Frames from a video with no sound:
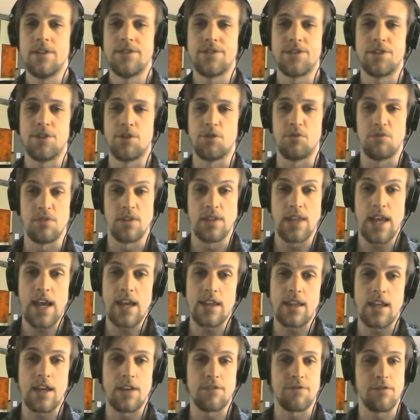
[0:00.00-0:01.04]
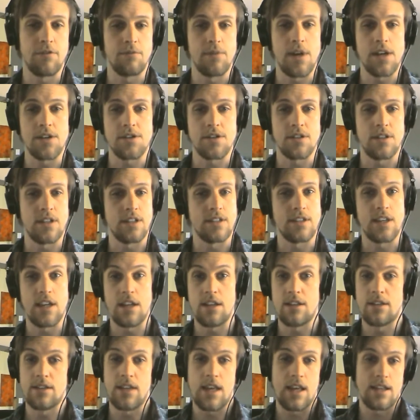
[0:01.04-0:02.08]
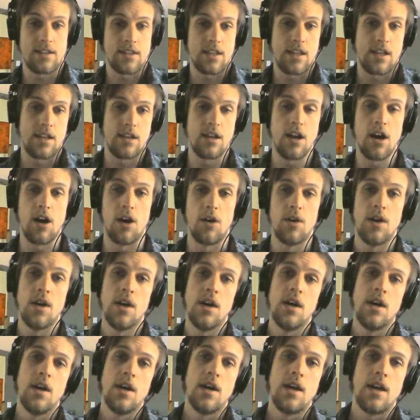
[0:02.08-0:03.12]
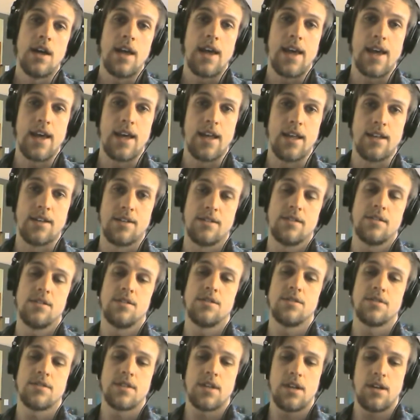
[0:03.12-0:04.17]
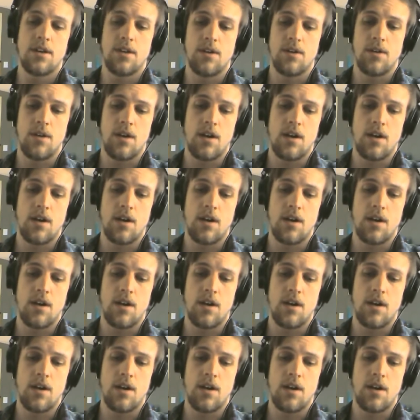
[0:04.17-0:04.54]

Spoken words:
to relay the information that they know. And so